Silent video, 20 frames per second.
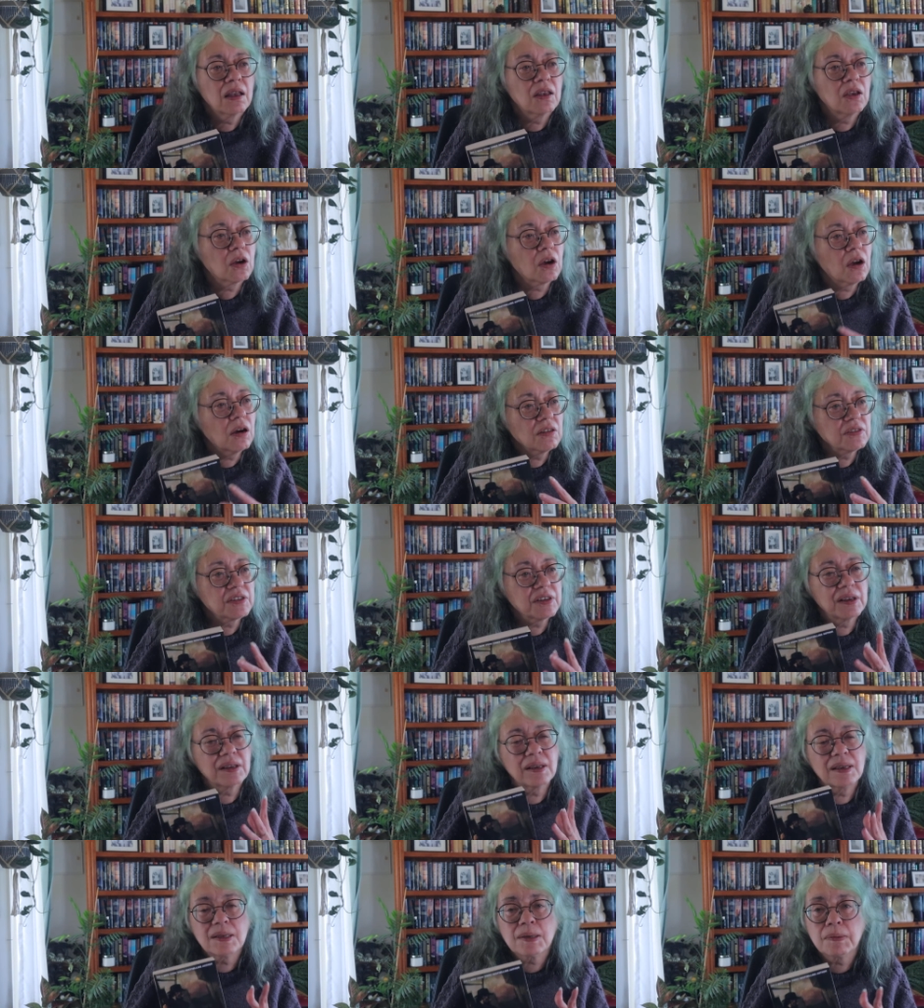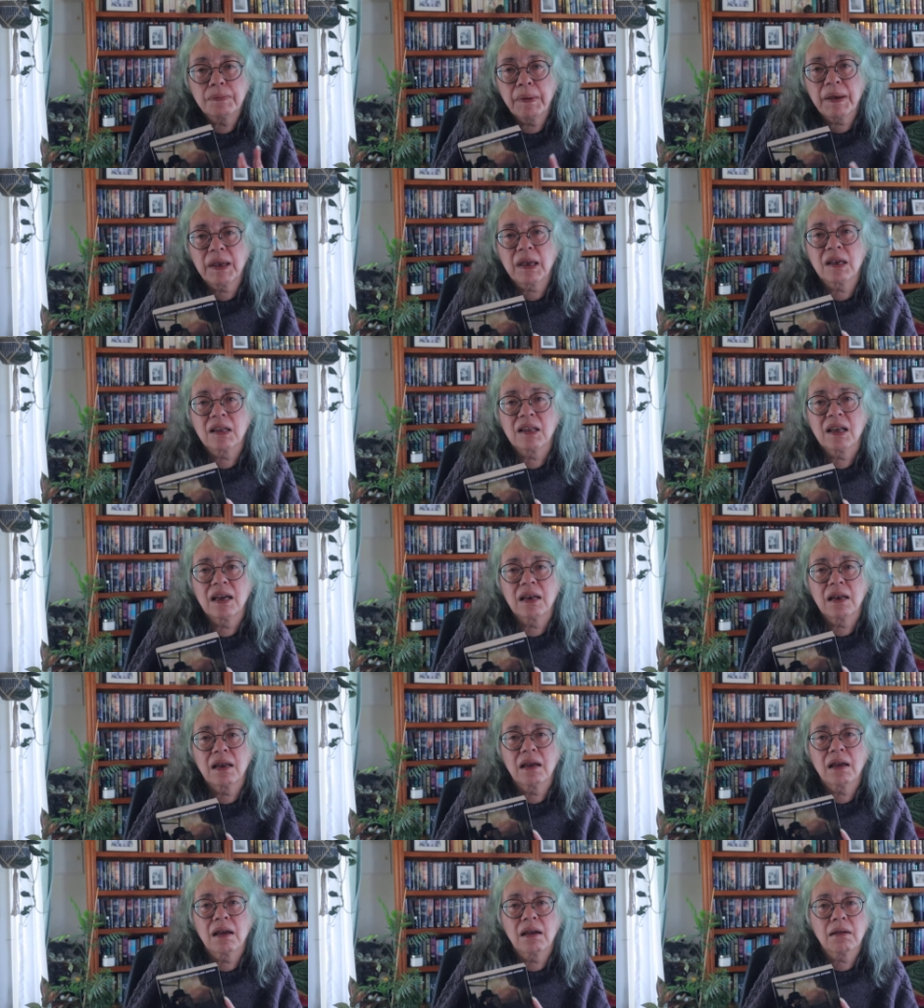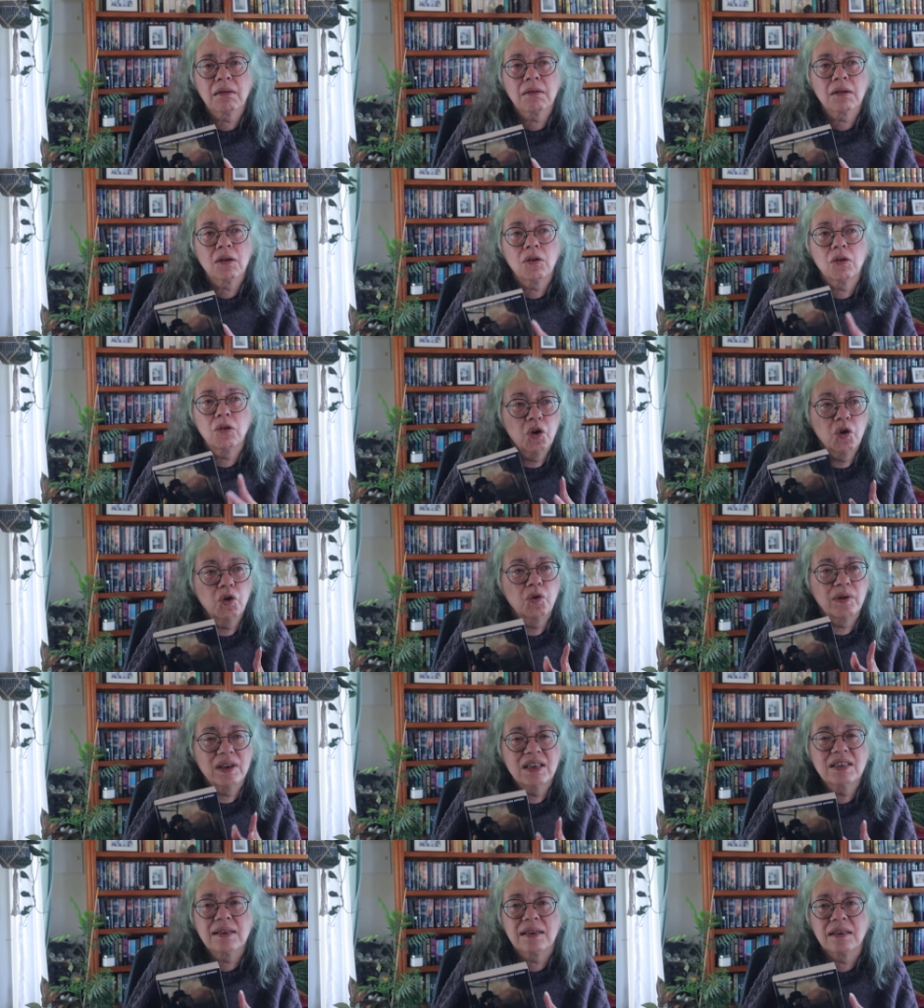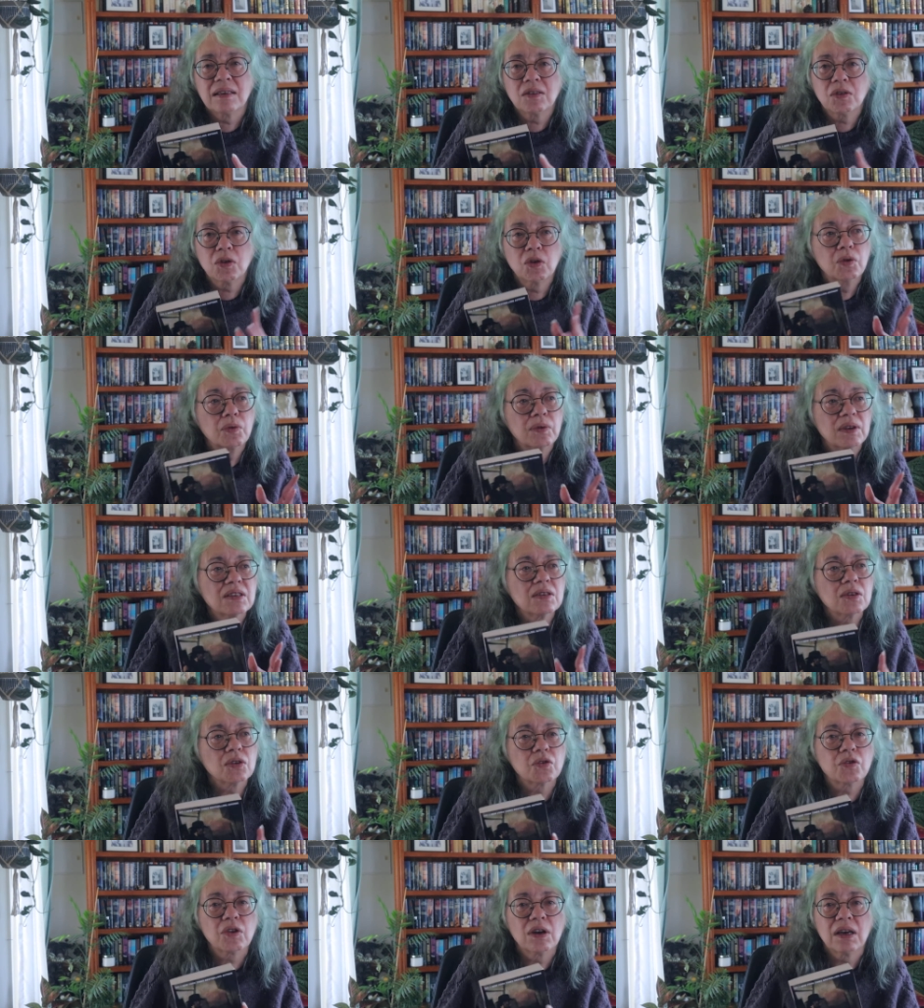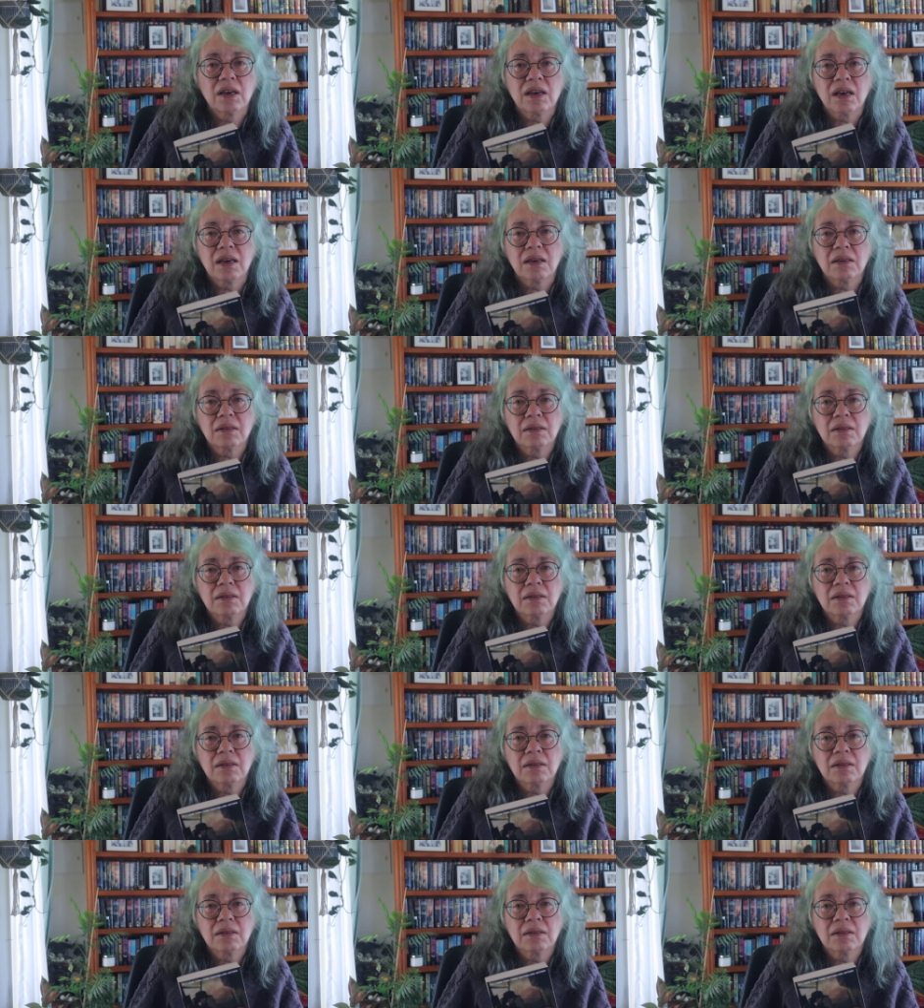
You're constantly speculating. Who is it? Who is the traitor?